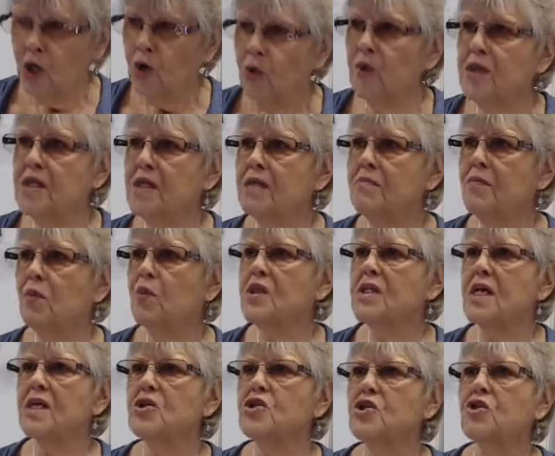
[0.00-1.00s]
What, dim, what
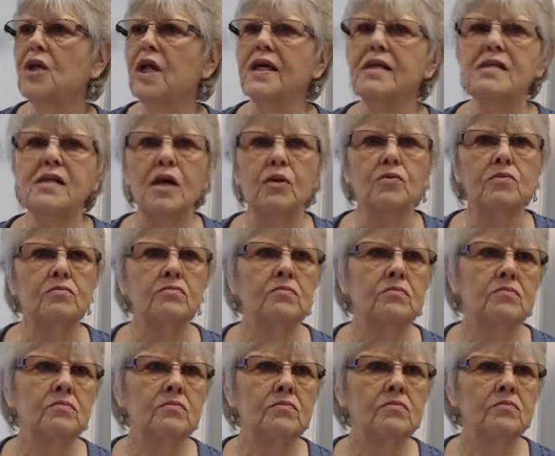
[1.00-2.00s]
takes your lights out?
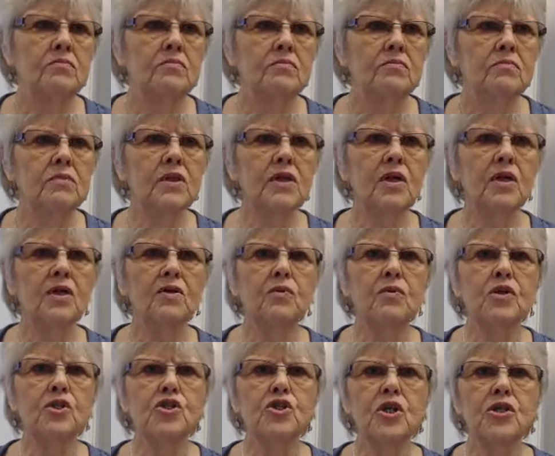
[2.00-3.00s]
What,
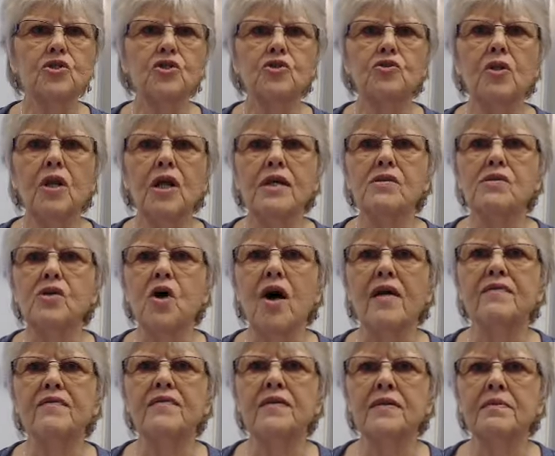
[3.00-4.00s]
what shuts your lights
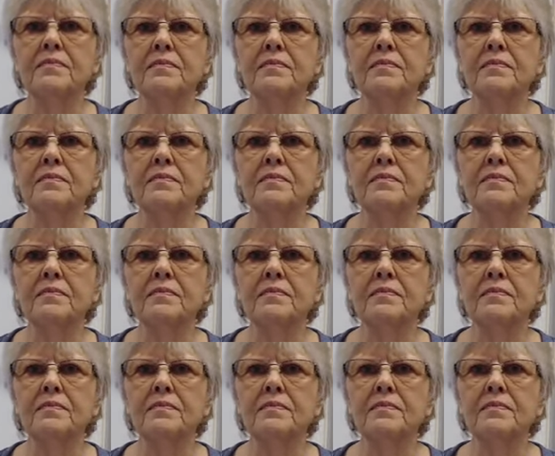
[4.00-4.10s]
off?